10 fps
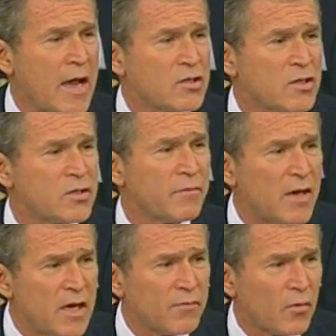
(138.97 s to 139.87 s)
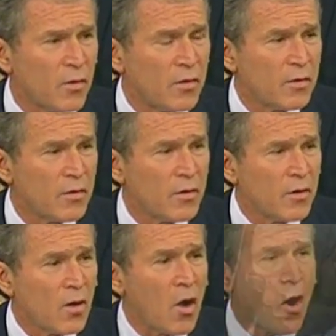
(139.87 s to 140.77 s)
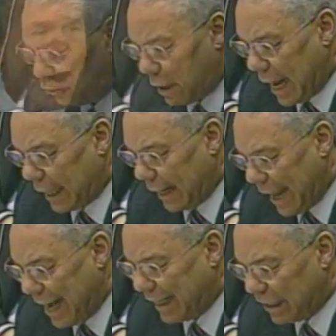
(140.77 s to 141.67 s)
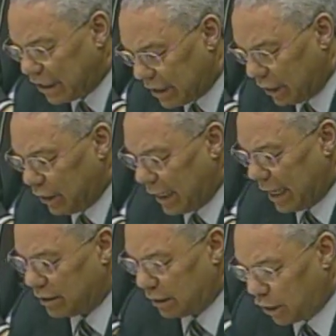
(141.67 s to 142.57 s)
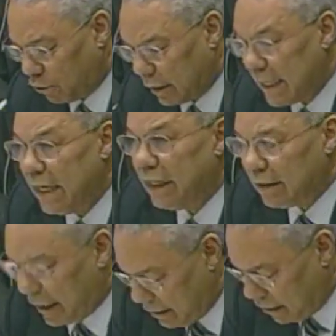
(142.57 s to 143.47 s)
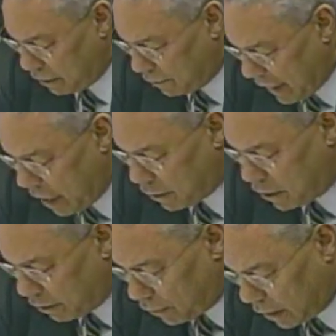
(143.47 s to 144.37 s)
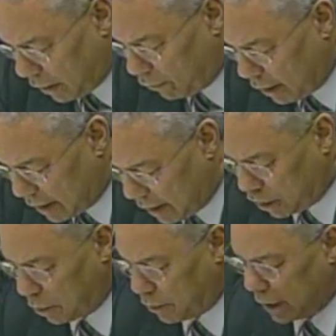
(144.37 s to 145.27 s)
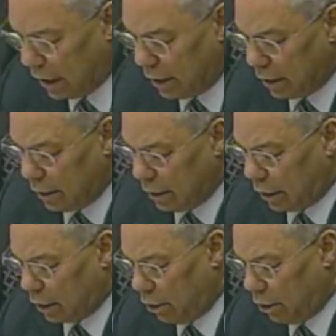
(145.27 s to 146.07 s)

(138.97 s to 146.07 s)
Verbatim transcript: to this conflict. Secretary of State Colin Powell indicated that the scope of tools used to wage this new war